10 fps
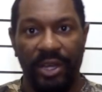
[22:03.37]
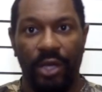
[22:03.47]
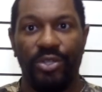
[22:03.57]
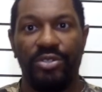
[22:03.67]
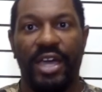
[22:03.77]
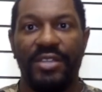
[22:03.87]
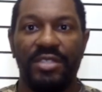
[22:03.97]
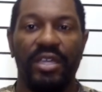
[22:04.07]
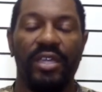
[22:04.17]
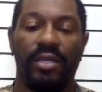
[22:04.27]
me know what you guys
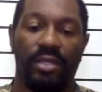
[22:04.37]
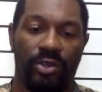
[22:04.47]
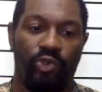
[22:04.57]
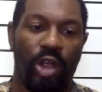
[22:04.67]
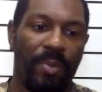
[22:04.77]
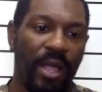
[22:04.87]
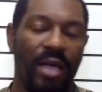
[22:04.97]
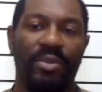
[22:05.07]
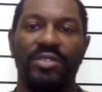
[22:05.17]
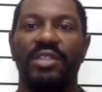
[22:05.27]
think. Drop
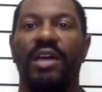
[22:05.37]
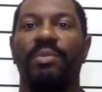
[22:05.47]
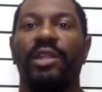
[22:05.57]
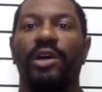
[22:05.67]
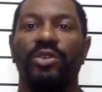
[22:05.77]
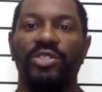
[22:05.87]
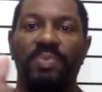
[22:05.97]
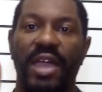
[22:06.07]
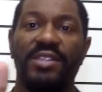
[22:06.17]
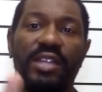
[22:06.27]
comments down below.
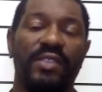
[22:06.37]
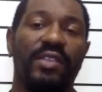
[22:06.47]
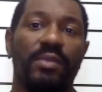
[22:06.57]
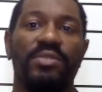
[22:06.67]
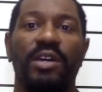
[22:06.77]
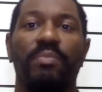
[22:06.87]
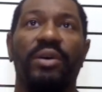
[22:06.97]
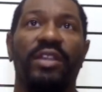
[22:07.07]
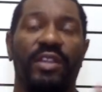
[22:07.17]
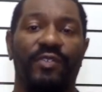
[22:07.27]
Smash that thumbs up
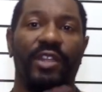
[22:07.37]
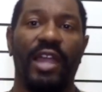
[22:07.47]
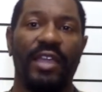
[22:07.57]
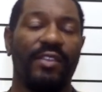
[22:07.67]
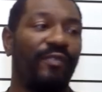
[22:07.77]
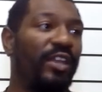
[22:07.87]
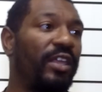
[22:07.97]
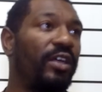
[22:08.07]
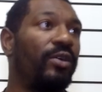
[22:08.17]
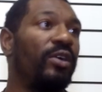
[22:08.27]
button if you like the
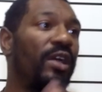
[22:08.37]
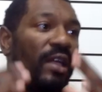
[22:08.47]
video.